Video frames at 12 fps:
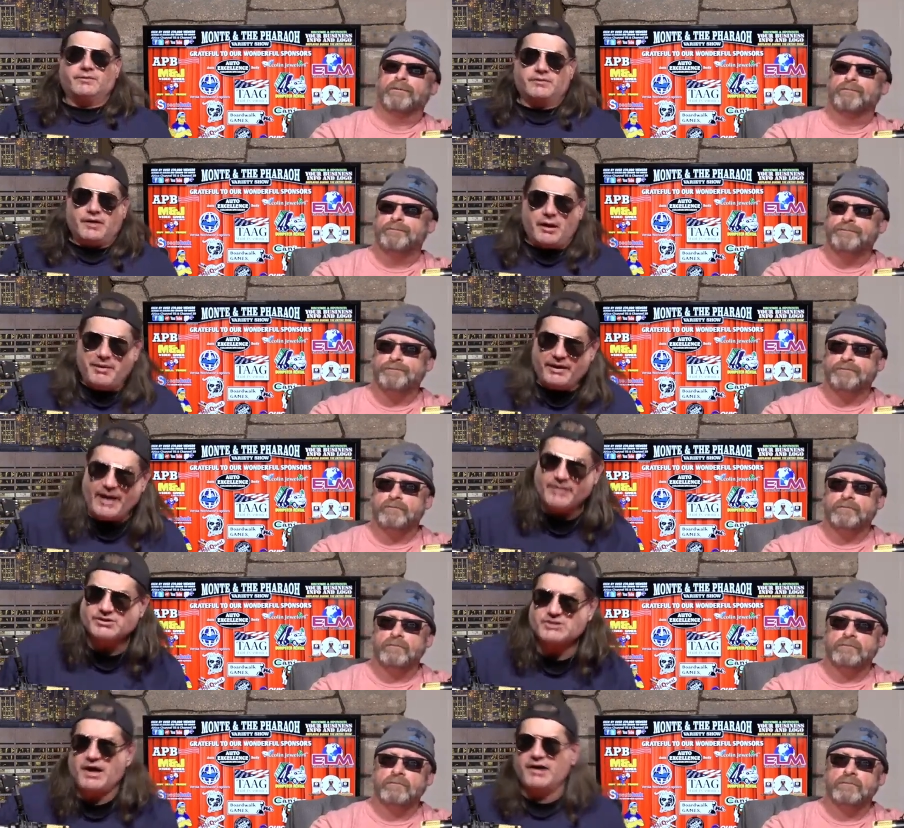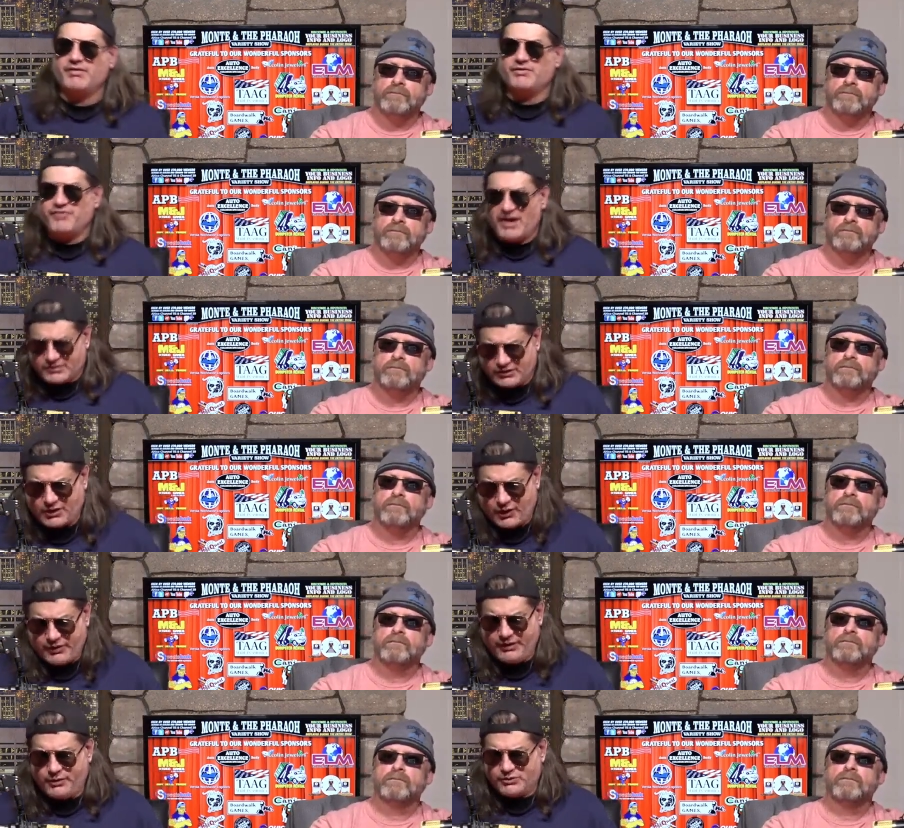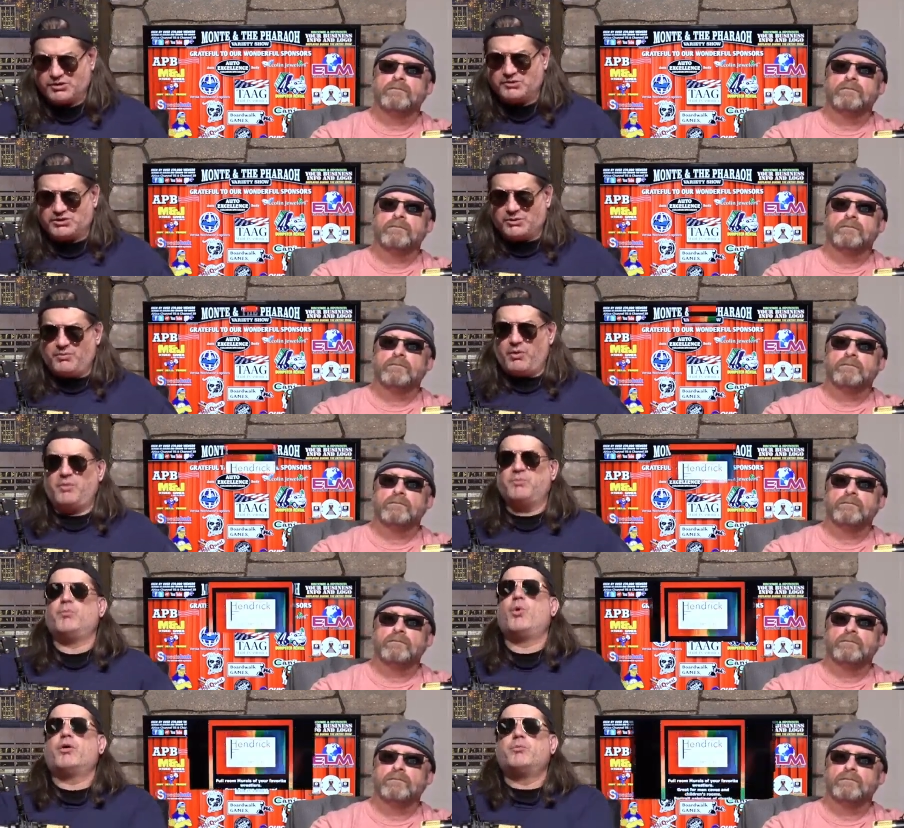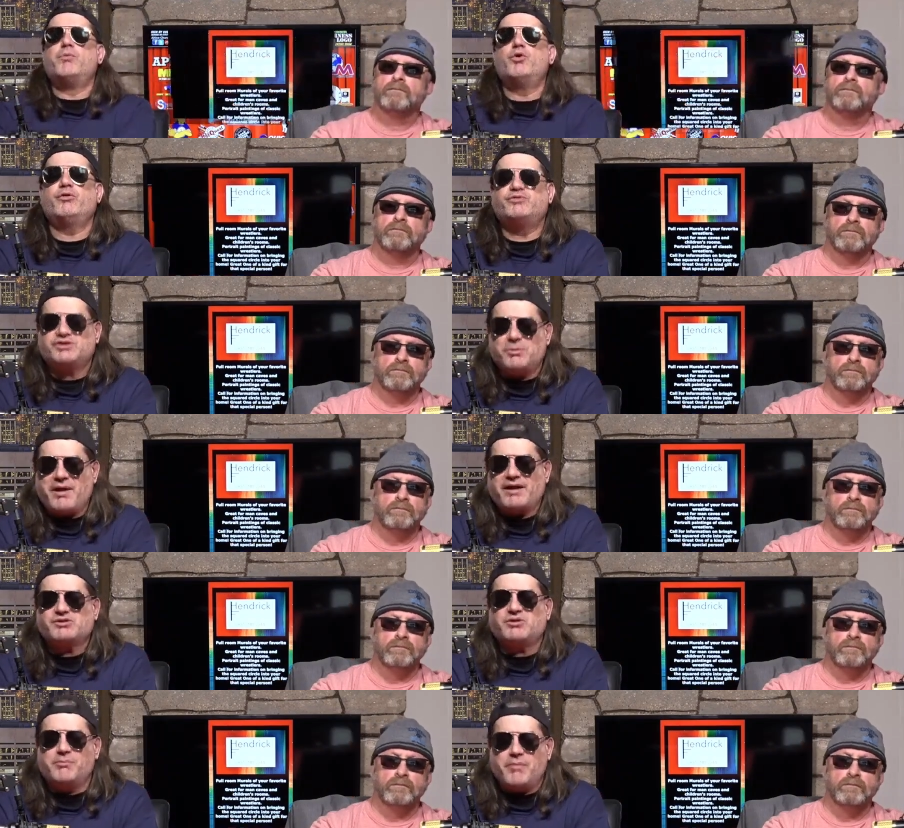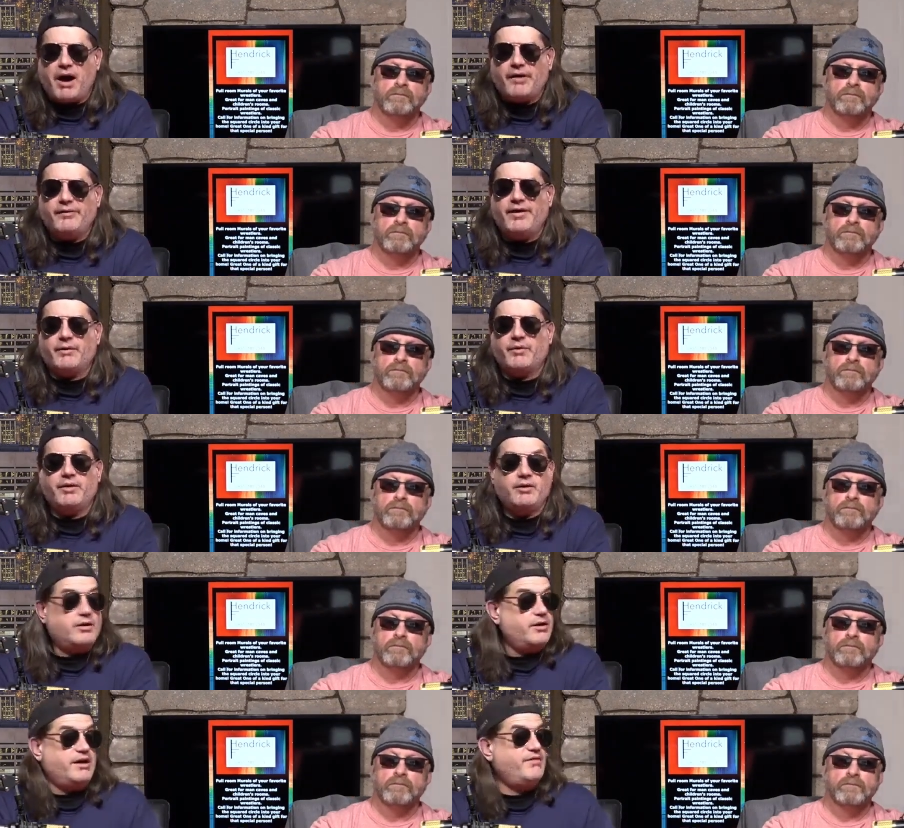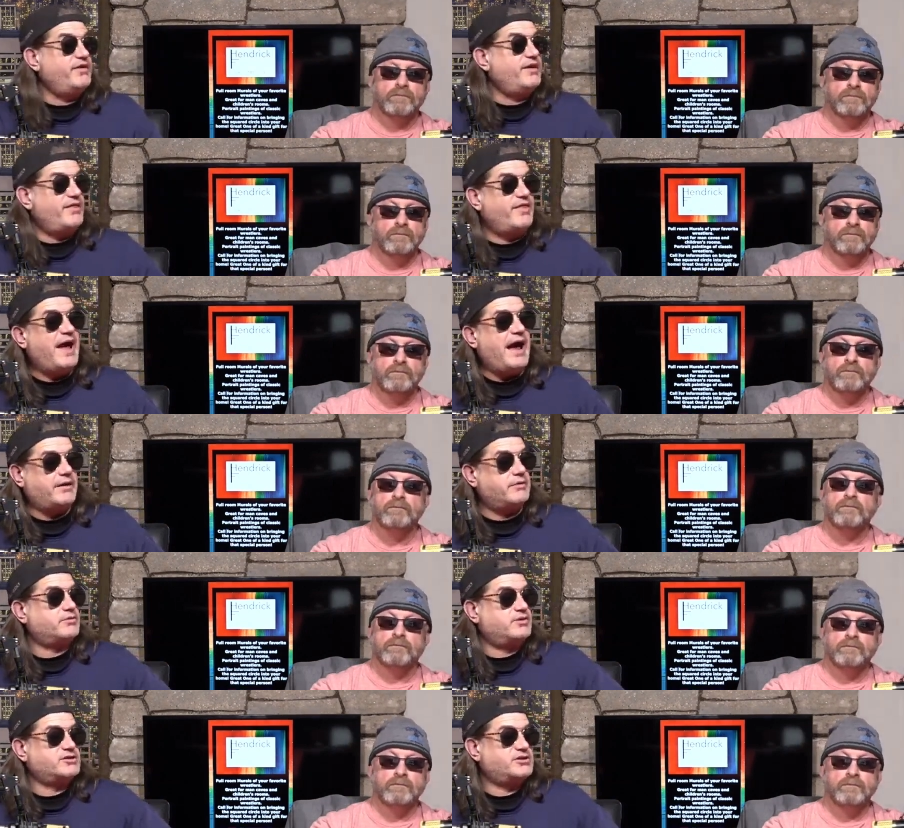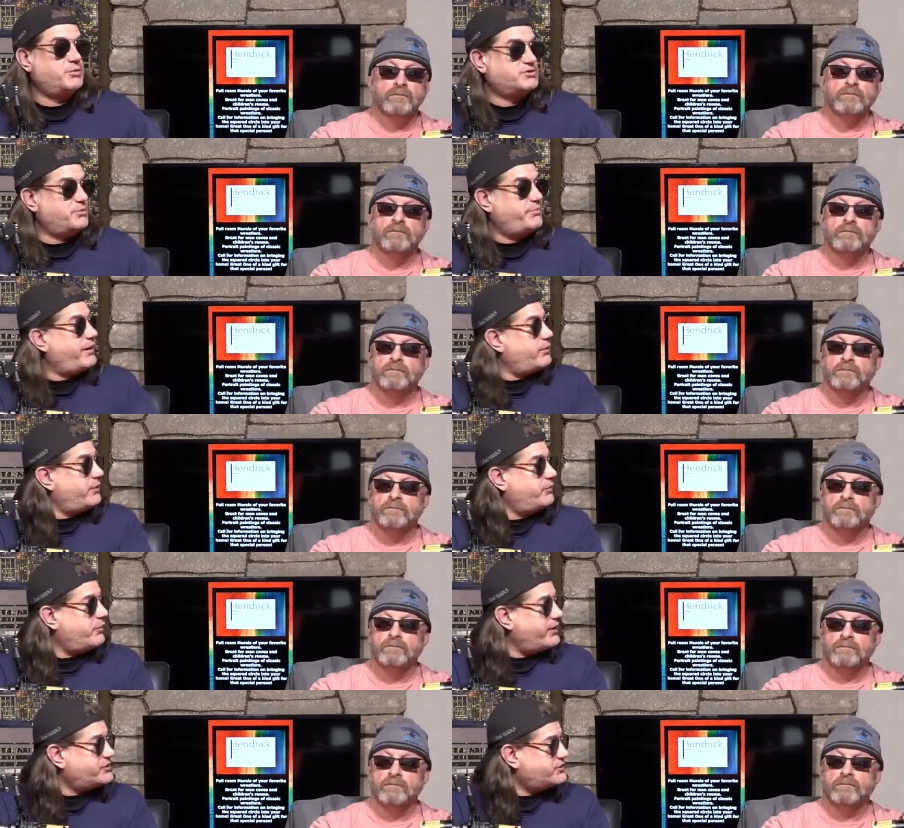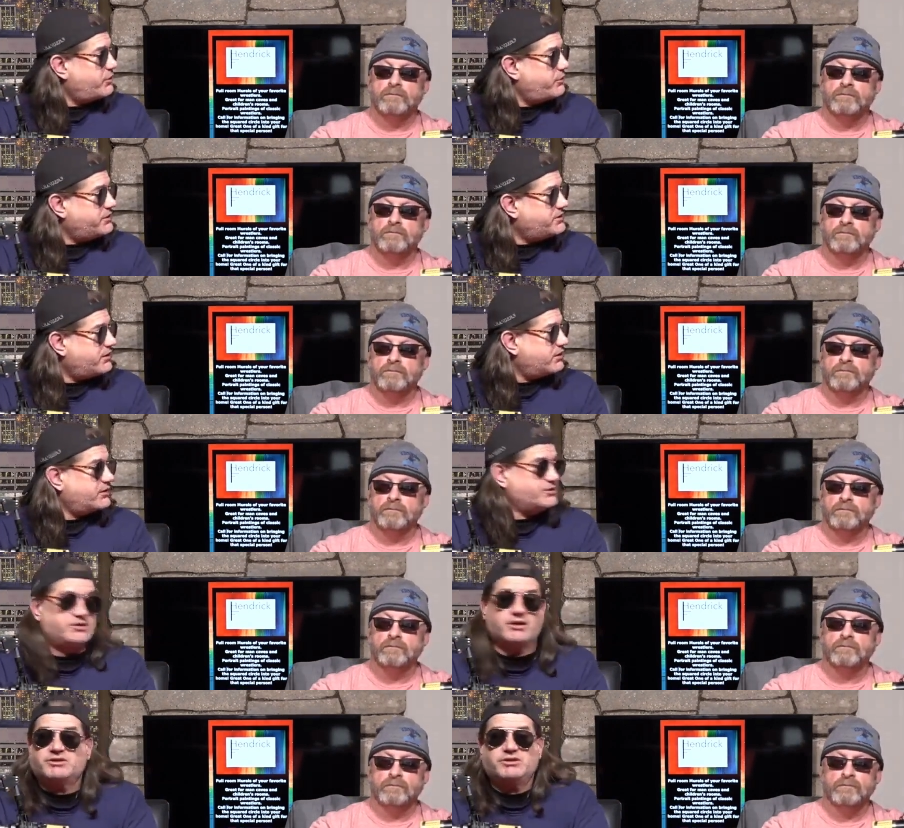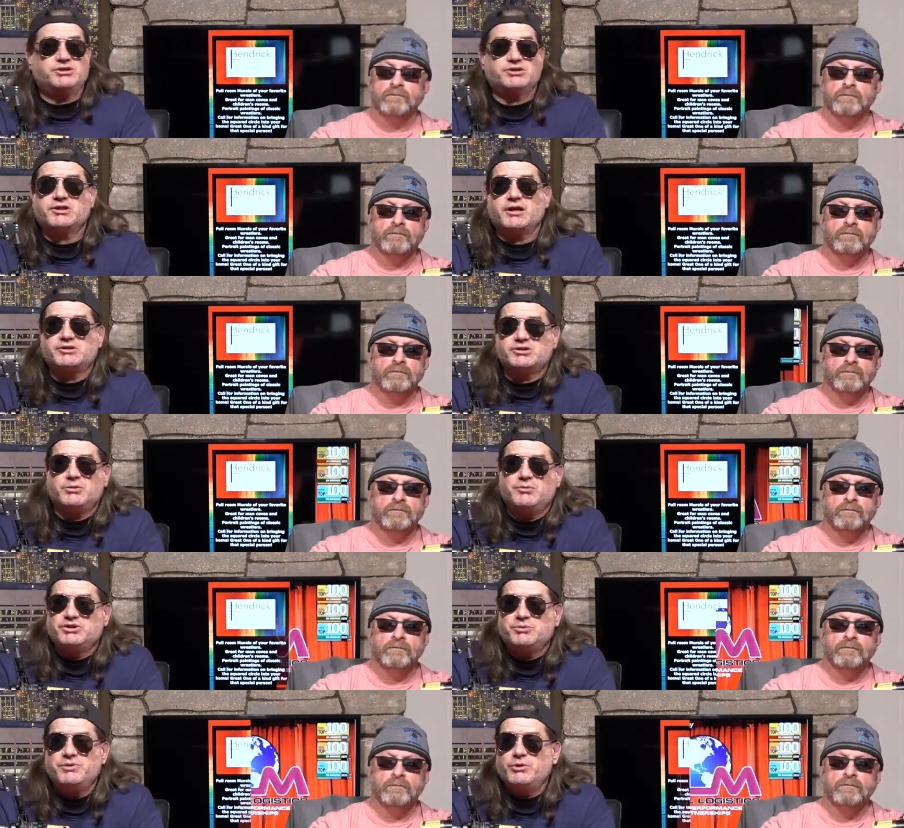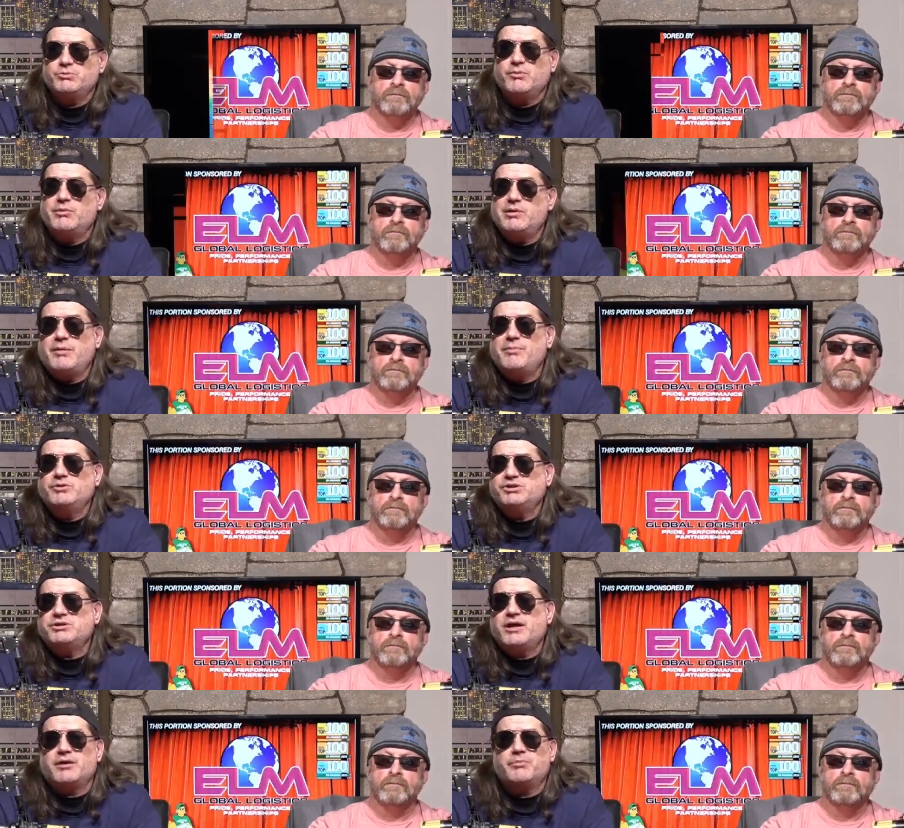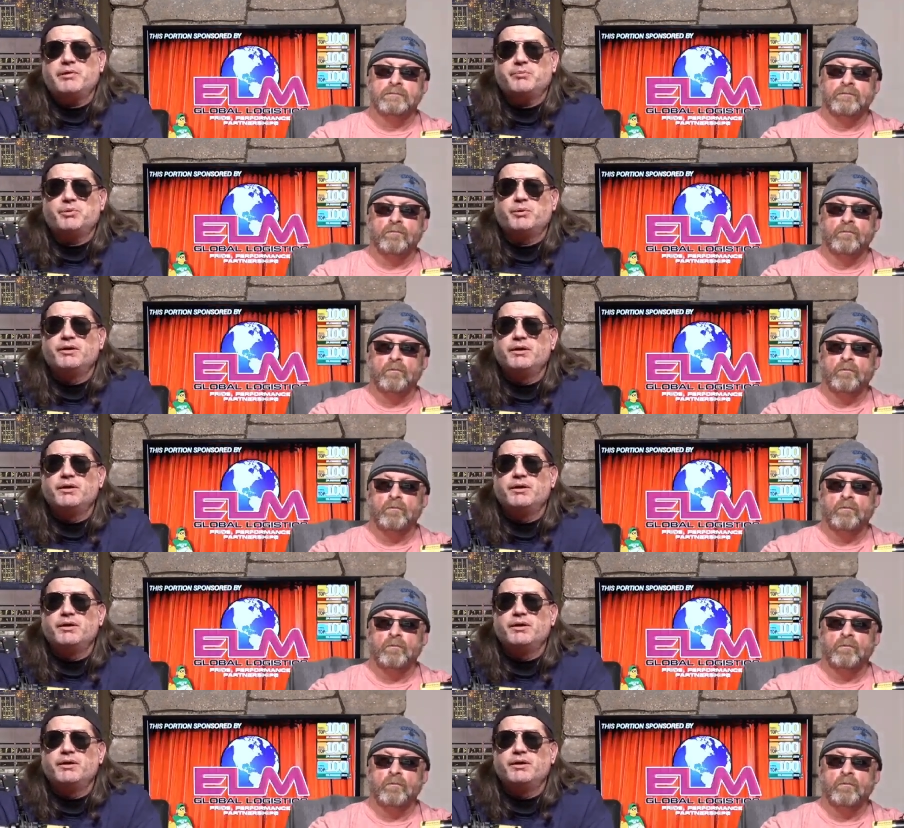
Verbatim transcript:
Speaker 1: I mean, outside of the fact that Cody knows some more moves to match the modern era, even in that, Dusty was a better in-ring storyteller because Dusty just got so much emo emotion out of people.